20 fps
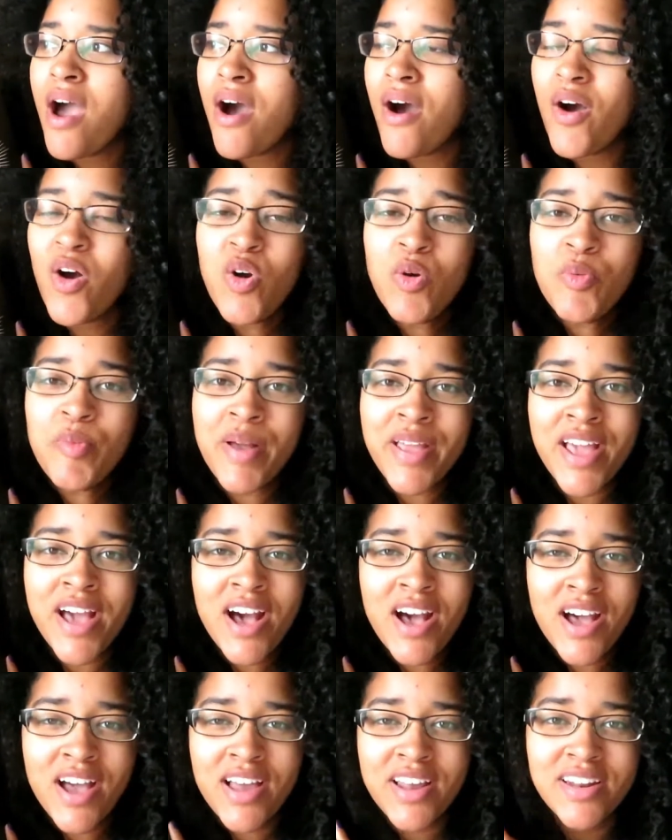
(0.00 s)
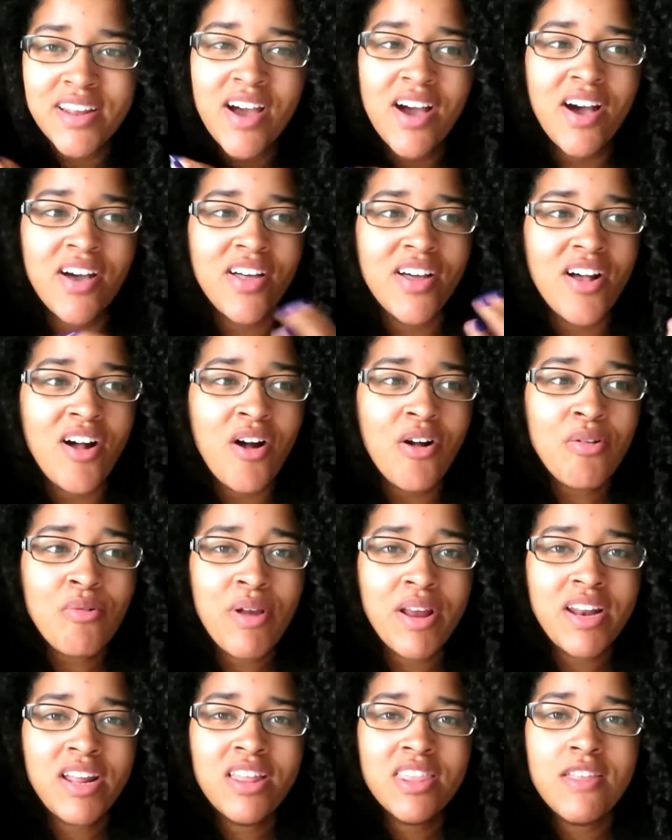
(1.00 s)
Oh my god,
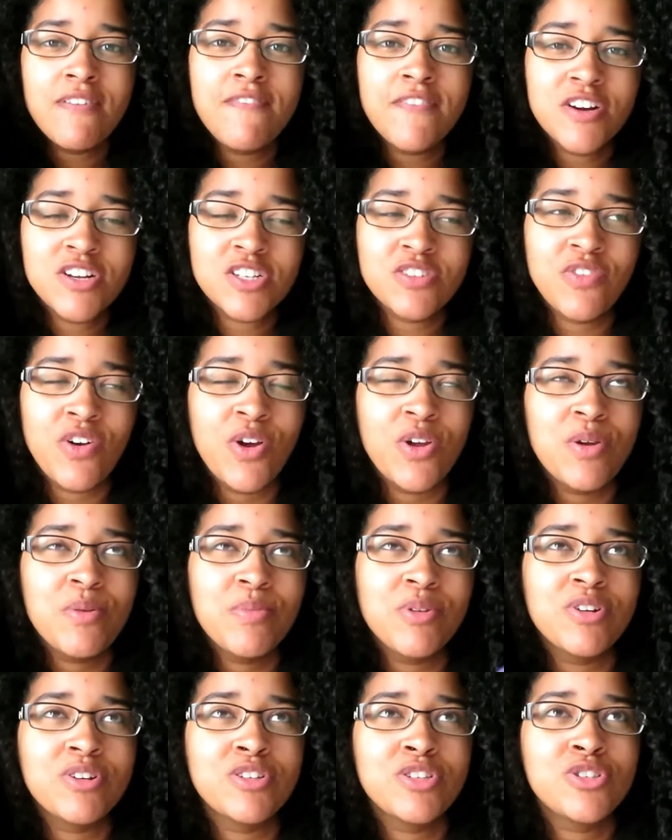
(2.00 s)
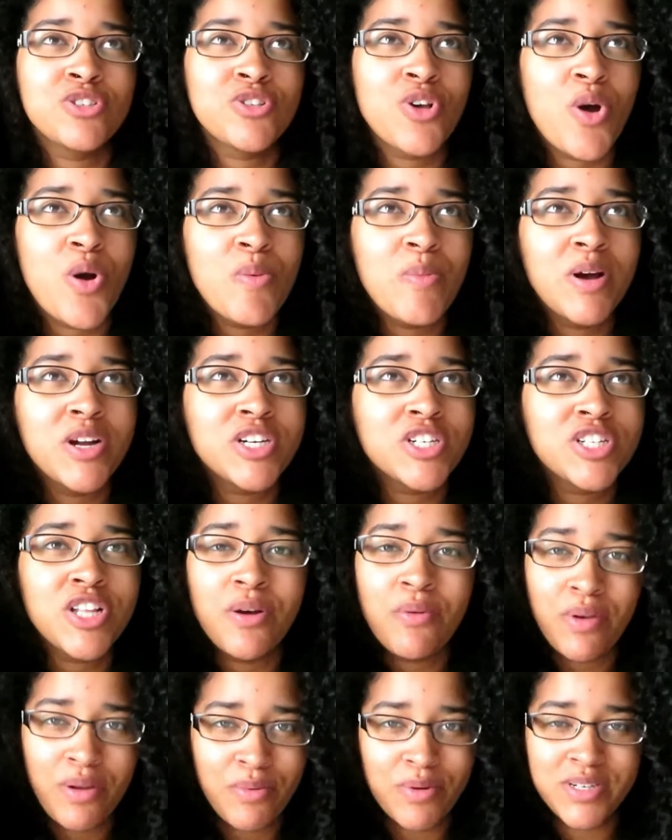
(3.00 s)
already in the first volume there's so much
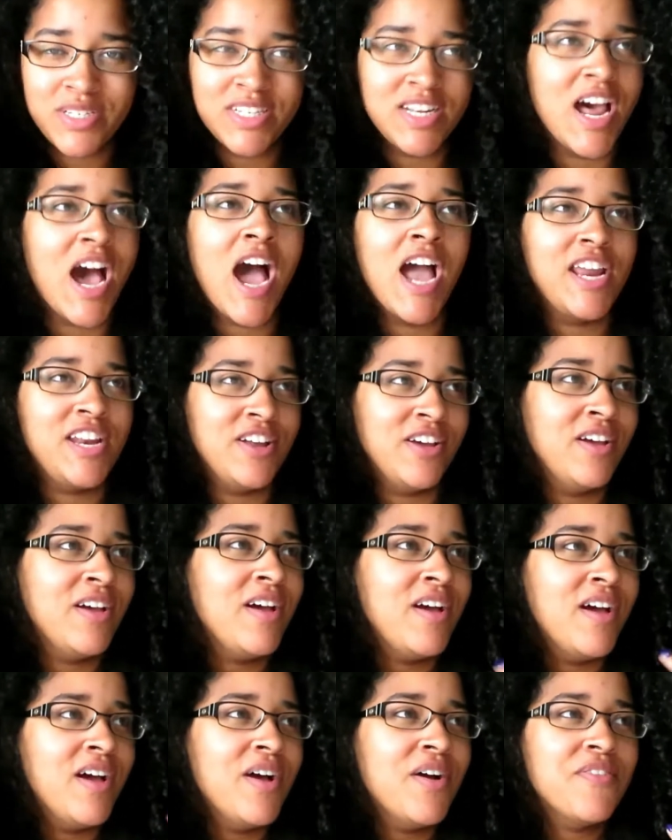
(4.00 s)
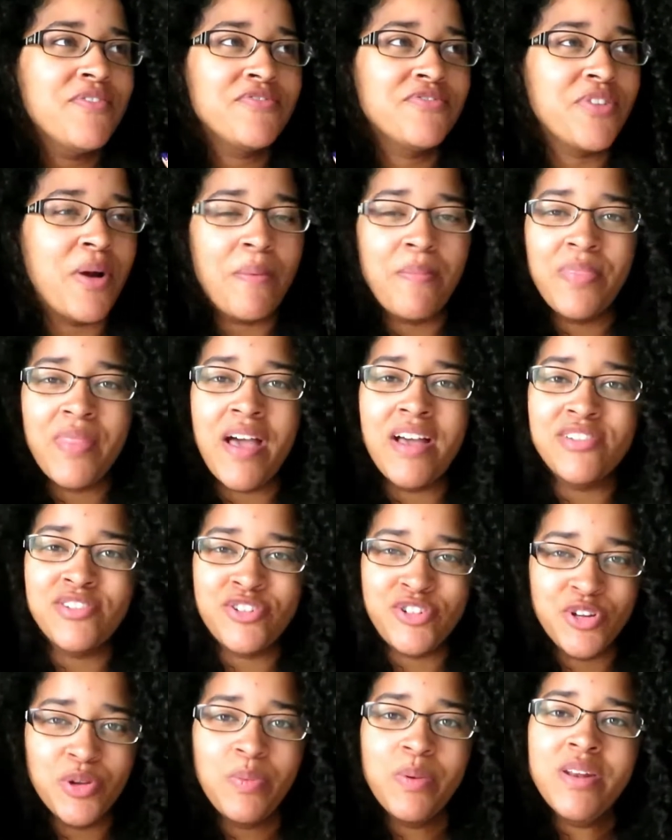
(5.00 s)
that we were denied from that
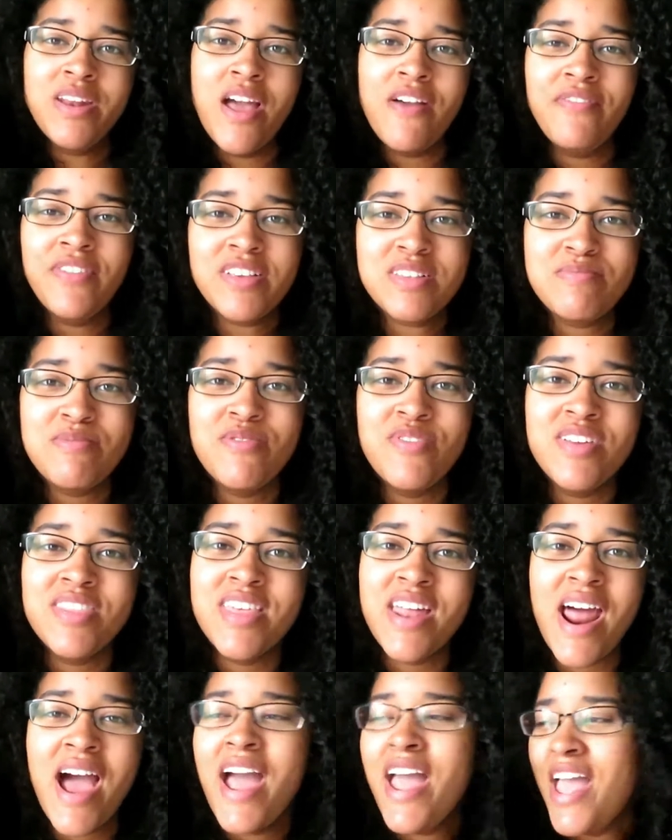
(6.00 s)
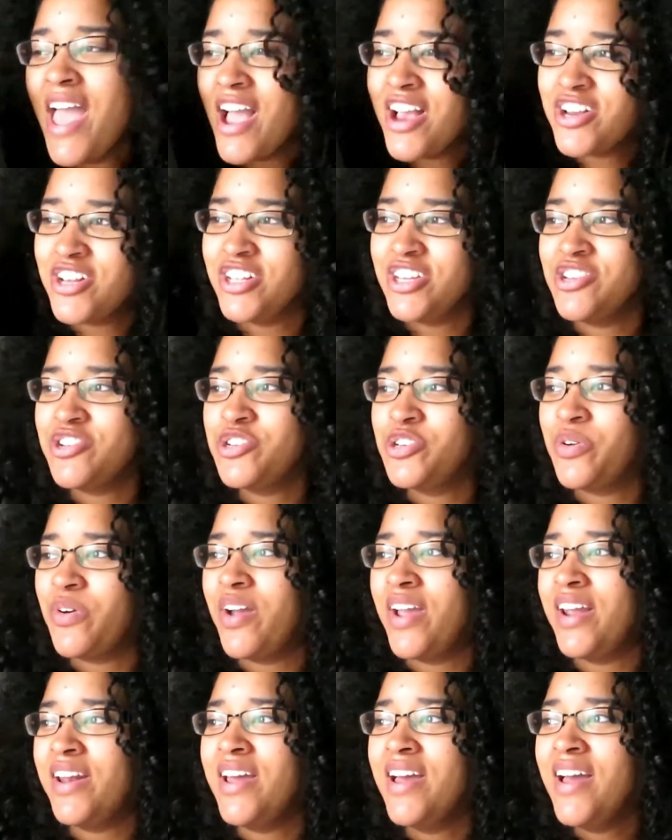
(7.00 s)
stupid Netflix movie that I actually
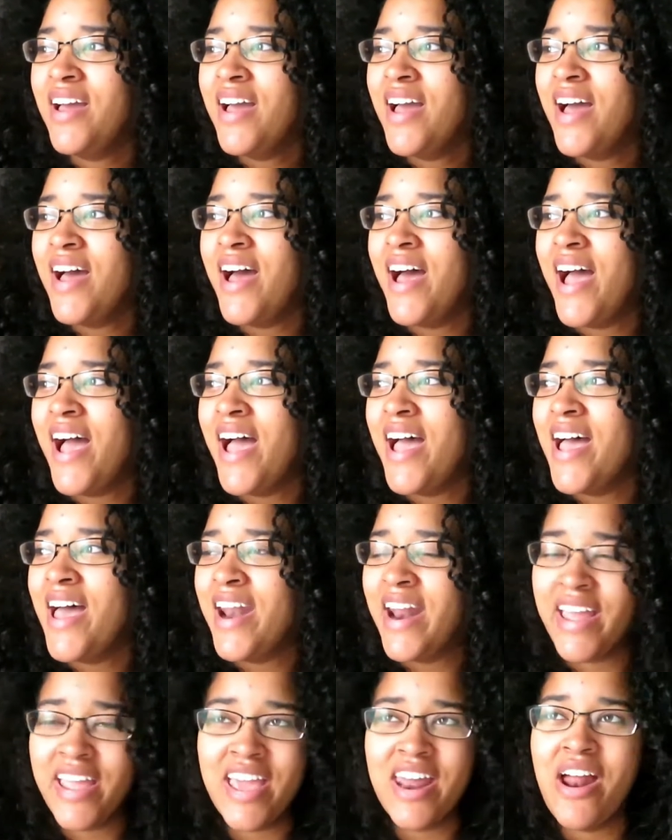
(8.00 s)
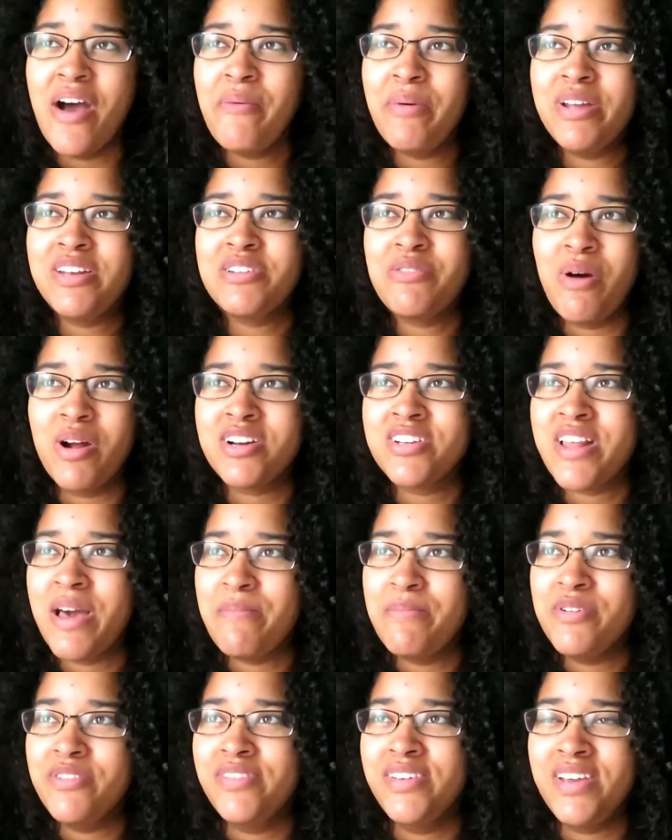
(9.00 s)
enjoyed. And I cannot wait to watch that
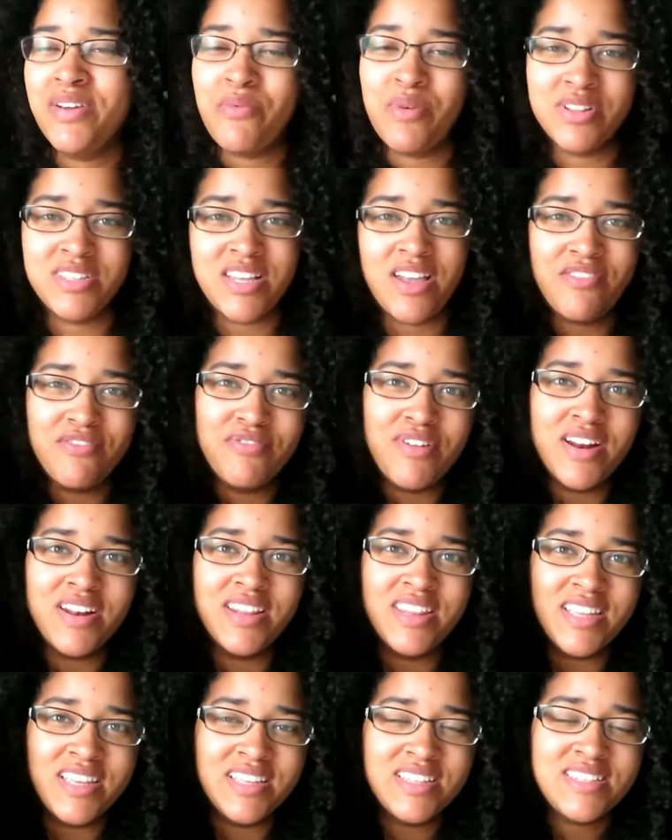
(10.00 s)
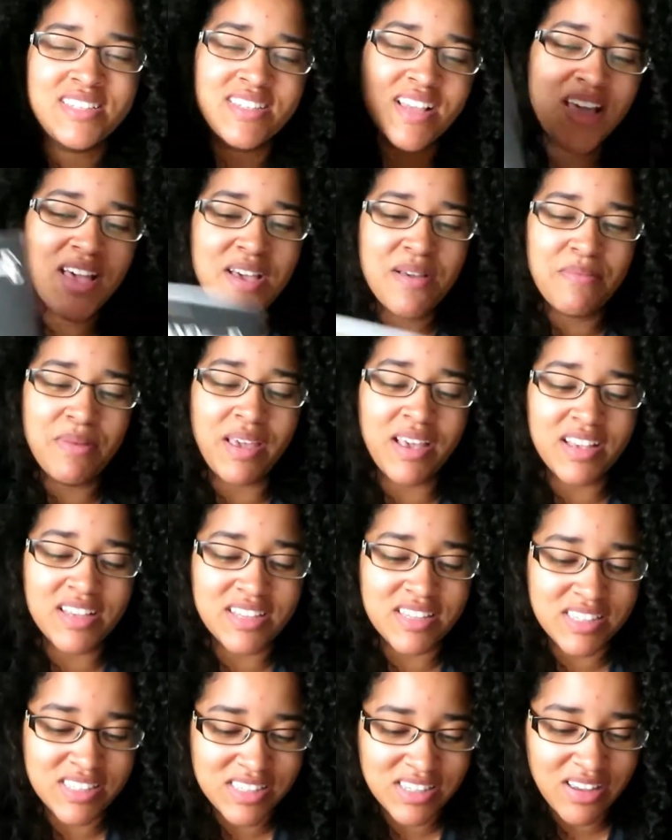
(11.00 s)
movie once I've read this,
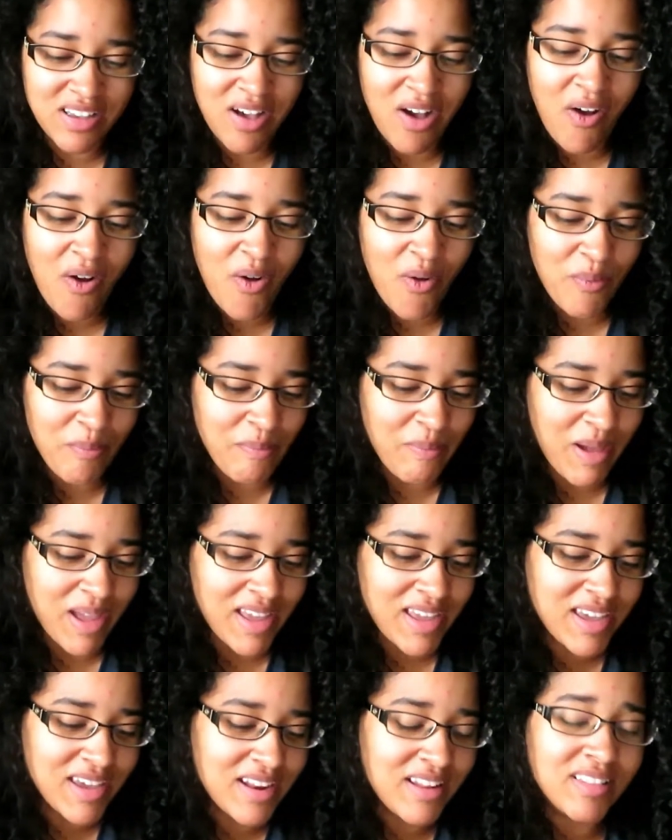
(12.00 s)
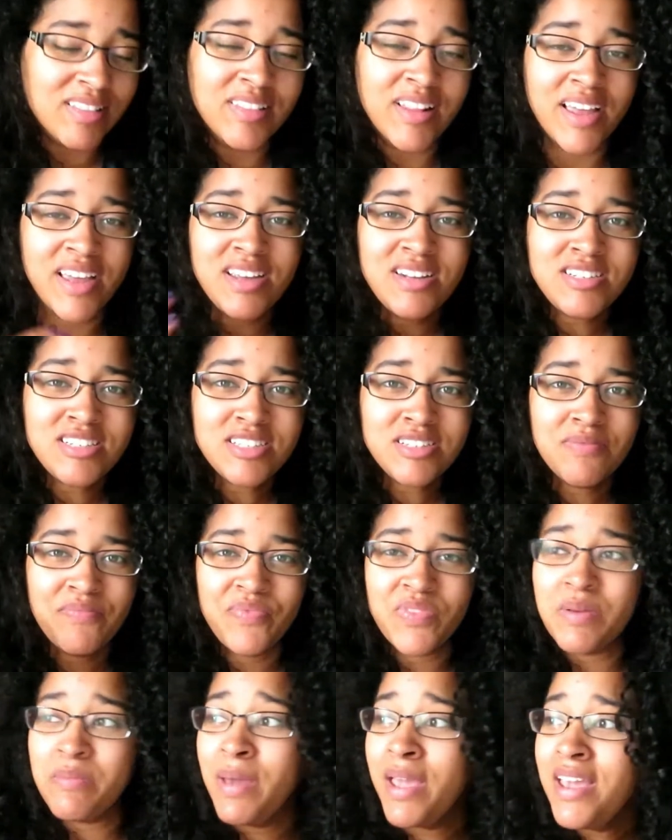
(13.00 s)
because, oh my, get light.
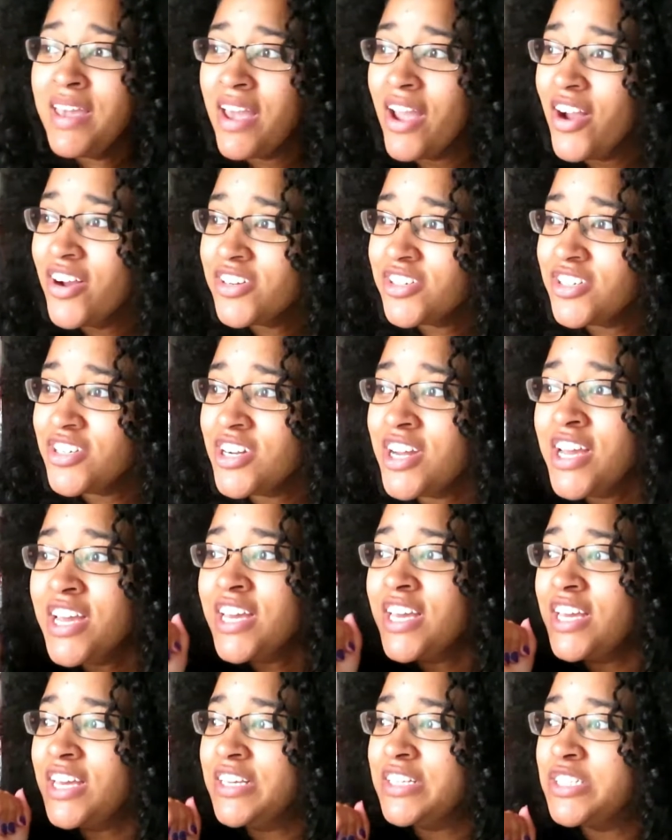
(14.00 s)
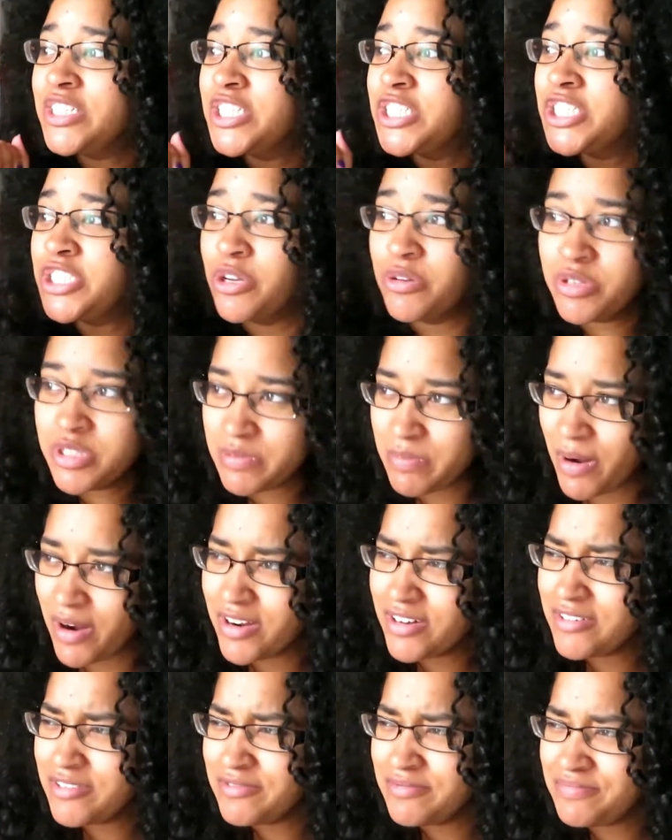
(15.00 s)
The main character, he is so
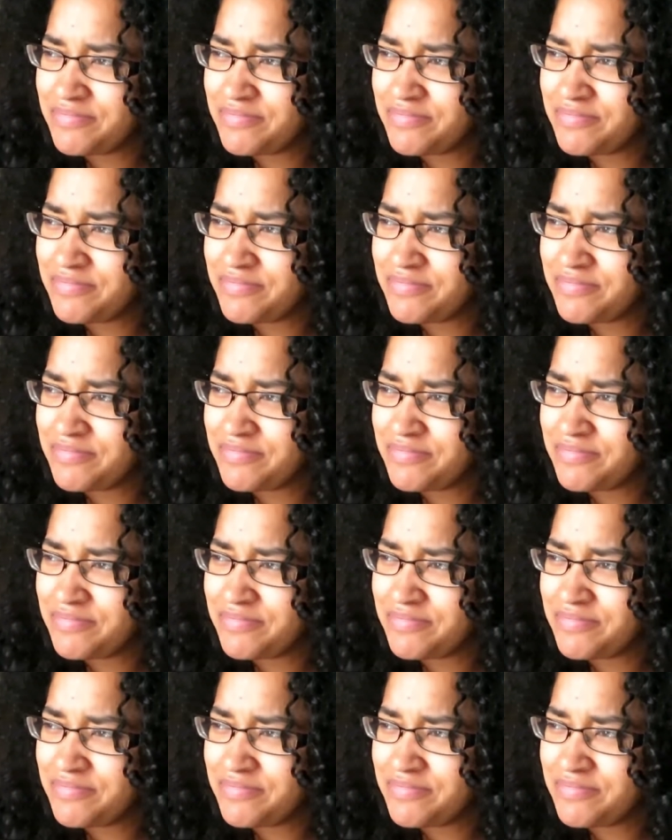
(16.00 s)
smart.